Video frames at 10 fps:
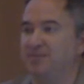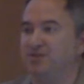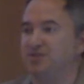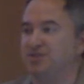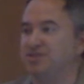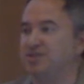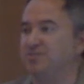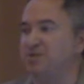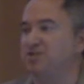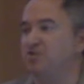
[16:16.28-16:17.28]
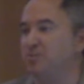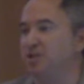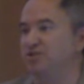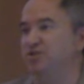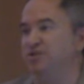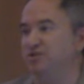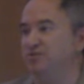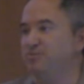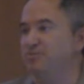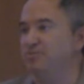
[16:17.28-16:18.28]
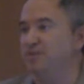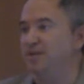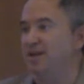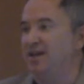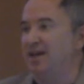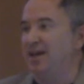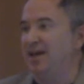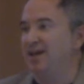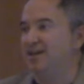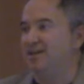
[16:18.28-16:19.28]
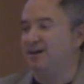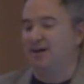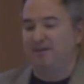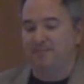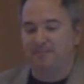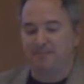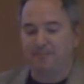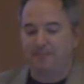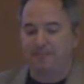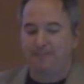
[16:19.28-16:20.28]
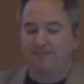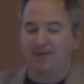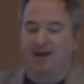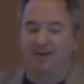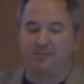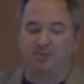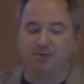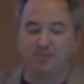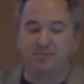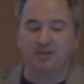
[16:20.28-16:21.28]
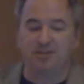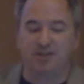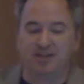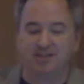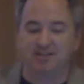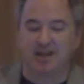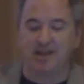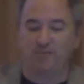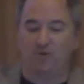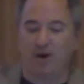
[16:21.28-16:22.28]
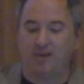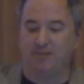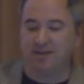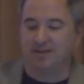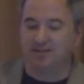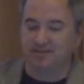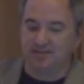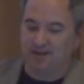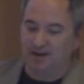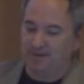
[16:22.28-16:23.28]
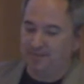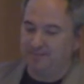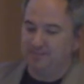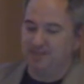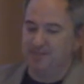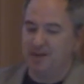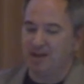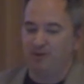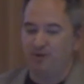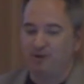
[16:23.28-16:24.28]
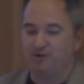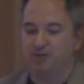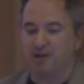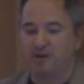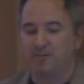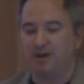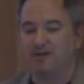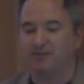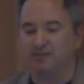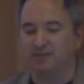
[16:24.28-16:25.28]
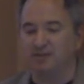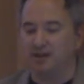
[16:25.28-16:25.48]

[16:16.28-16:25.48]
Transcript: There's just simply too much to do. And I am going to be mentioning his name quite a bit. He's my hero, Jerry McGovern.